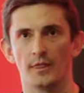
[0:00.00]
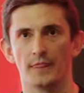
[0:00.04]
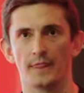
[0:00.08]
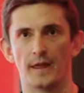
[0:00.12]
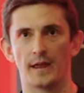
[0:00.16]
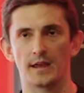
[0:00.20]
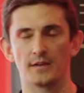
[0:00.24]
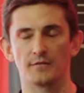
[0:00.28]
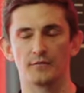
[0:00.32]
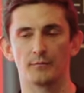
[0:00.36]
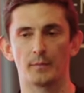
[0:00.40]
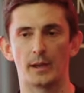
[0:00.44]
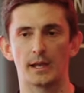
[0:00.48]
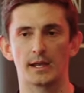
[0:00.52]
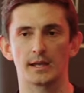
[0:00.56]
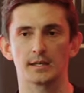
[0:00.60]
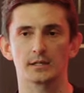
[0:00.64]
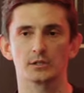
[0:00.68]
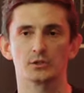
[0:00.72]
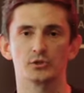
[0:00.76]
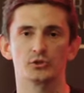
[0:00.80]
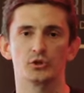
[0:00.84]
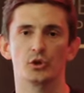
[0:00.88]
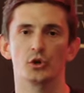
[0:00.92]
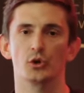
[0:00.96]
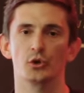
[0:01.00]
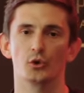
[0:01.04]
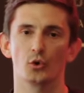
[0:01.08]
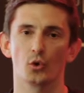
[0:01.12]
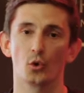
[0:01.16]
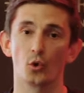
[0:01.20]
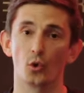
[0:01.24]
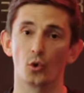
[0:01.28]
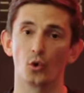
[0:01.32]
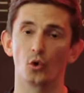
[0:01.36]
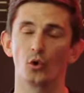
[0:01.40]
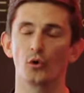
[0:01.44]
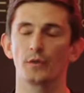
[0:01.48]
they've made two
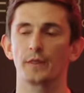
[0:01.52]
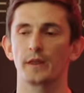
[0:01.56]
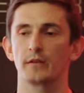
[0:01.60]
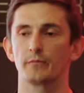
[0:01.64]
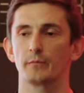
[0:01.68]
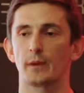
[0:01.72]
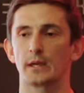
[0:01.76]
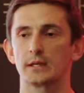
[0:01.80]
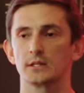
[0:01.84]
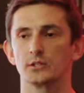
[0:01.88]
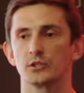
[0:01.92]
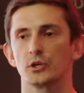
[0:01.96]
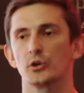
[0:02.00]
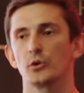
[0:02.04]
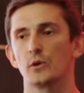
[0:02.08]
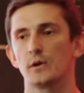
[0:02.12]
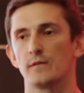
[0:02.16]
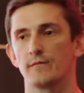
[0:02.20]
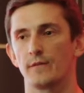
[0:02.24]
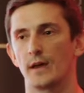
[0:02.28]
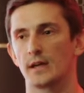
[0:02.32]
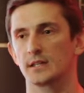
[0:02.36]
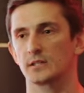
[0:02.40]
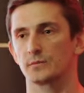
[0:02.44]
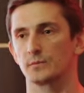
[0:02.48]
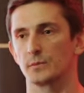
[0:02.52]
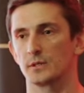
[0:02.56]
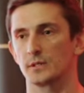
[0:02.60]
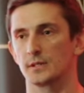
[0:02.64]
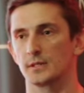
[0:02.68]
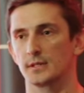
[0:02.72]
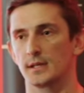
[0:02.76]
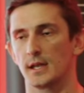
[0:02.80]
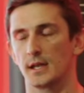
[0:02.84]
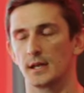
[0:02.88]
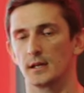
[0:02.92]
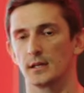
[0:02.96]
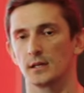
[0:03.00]

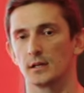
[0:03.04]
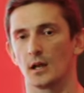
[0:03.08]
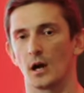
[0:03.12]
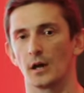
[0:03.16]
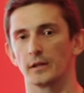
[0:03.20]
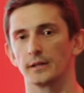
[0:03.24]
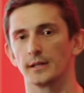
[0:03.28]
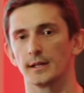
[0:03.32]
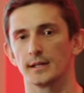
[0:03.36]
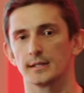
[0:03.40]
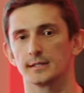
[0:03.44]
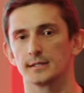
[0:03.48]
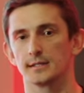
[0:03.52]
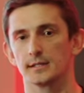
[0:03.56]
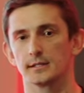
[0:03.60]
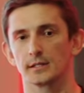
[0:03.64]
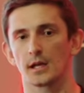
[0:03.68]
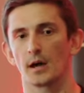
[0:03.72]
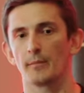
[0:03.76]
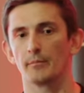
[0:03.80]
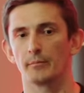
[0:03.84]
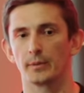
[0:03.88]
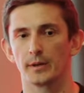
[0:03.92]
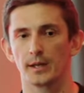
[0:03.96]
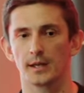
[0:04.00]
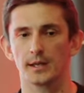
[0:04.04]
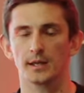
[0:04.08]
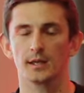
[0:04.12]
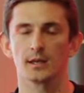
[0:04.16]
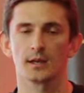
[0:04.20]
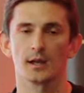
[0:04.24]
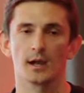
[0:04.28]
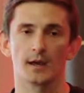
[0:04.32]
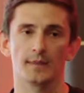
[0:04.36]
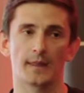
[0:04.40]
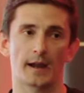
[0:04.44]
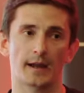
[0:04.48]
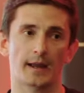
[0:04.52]
investments in an unlisted company,
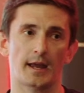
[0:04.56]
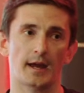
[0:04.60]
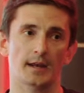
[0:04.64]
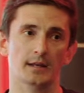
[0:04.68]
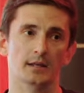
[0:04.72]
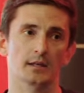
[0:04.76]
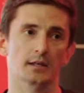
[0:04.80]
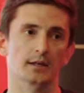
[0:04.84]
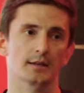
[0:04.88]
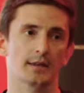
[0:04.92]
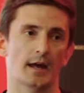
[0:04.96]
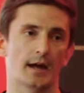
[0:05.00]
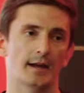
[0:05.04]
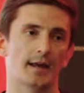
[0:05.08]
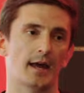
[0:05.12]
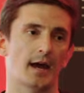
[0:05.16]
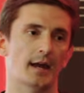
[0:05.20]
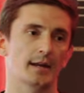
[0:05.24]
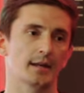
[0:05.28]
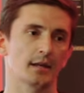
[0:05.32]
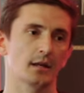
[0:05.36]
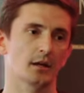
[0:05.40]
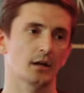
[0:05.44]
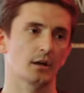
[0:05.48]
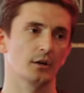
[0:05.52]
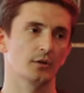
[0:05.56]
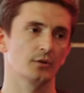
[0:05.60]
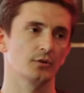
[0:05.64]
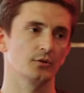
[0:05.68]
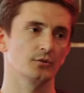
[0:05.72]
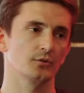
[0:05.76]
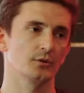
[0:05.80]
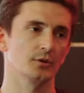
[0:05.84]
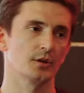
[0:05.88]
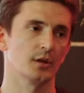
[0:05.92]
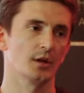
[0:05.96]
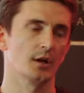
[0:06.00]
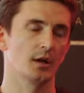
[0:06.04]
and that can
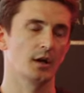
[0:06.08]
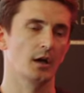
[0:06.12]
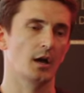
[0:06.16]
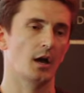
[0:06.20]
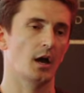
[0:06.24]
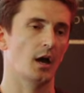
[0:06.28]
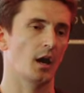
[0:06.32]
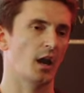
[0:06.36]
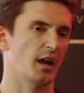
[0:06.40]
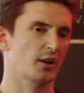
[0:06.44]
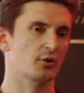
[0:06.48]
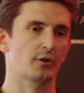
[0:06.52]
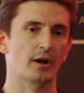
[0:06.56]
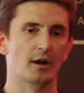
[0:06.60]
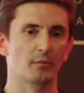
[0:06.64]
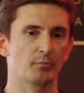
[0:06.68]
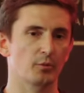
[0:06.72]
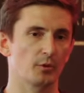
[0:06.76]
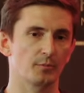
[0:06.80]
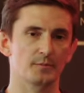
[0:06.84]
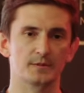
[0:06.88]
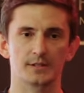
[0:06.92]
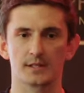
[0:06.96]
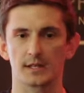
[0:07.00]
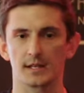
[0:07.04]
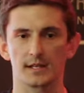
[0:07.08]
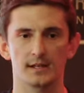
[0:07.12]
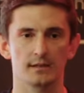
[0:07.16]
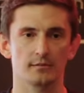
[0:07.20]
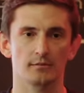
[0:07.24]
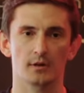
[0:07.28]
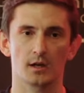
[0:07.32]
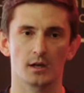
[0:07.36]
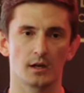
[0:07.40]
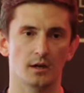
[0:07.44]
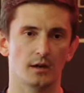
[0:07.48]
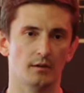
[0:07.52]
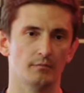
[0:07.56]
include like crowd property,
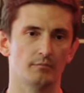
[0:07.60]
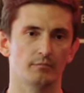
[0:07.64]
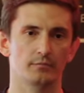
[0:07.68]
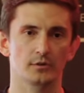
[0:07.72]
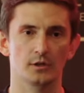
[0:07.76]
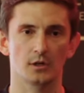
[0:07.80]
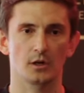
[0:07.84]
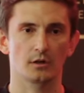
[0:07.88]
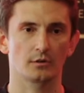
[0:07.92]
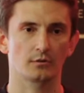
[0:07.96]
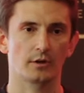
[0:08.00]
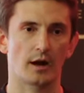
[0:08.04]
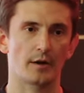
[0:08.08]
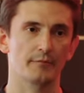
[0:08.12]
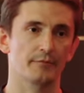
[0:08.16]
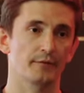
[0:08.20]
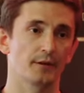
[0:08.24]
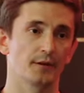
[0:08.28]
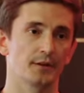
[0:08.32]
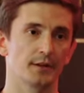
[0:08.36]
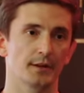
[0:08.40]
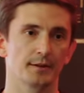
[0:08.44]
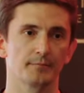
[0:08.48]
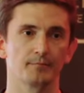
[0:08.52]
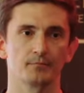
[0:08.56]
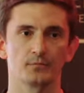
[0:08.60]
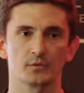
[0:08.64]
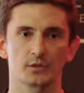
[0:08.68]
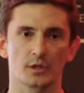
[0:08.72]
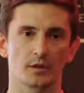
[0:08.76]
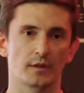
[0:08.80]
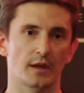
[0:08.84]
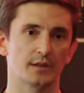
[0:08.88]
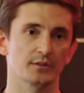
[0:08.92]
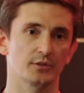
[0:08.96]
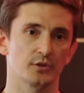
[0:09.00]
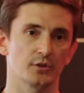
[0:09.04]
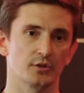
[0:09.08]
crowdfunding.
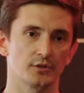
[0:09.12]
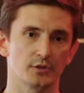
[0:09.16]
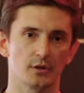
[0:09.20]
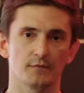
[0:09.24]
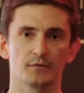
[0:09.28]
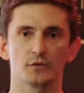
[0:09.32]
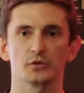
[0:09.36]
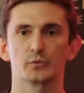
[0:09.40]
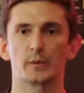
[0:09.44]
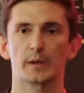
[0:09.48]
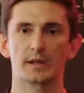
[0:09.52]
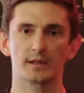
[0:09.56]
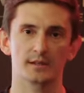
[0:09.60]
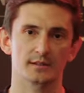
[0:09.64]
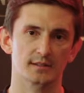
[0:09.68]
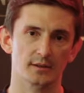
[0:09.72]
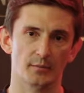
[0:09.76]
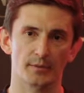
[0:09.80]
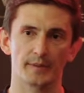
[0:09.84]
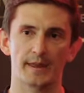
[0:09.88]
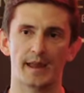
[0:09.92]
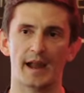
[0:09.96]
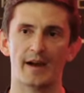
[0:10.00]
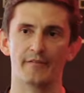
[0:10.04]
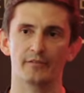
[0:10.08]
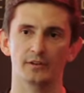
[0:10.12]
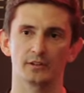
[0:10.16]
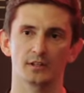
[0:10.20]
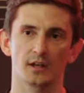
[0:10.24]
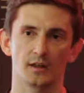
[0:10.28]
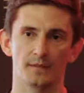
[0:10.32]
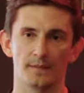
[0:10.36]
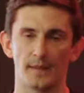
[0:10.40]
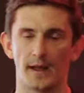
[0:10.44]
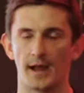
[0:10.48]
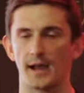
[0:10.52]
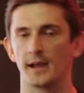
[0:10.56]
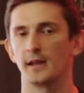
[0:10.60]
So that's good. So if you're speaking to someone, they haven't
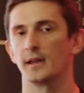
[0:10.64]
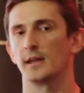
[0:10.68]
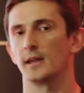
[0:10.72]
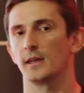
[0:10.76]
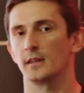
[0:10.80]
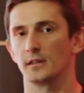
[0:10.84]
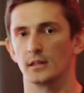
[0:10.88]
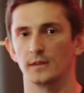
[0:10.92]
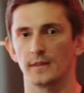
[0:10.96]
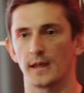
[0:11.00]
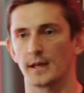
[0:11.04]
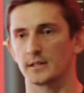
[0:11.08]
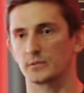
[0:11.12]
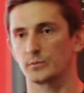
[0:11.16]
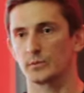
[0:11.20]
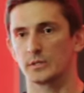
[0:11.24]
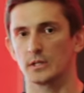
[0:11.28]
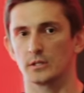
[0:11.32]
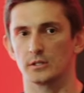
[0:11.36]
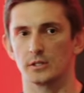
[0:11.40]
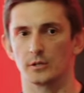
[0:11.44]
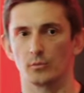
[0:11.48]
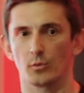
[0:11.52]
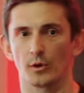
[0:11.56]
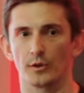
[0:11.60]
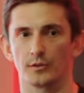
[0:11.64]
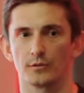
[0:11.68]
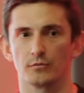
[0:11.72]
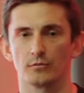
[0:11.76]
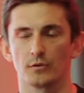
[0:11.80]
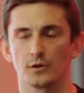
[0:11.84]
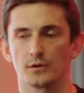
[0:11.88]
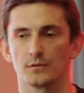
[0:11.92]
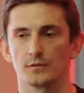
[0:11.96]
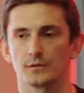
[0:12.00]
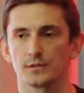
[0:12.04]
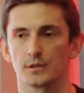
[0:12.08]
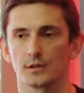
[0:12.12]
done that, then that's potentially one of the
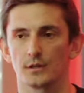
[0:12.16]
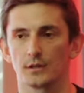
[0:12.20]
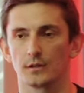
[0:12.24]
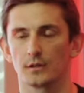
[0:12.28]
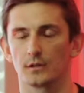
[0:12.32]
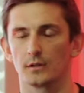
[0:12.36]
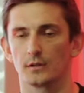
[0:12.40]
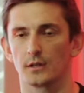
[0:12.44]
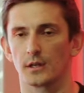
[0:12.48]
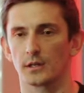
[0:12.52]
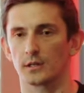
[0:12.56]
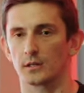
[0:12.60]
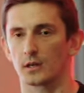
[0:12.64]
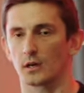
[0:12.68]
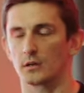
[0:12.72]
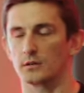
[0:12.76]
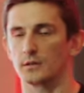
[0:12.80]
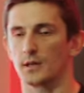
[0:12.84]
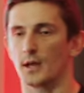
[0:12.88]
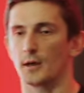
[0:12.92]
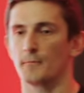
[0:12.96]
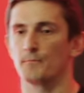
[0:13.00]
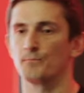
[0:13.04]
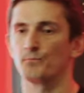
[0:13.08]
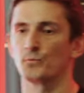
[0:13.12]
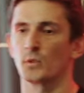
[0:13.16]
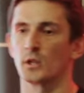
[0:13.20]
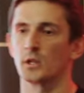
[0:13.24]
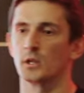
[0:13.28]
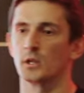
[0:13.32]
routes that they can go down.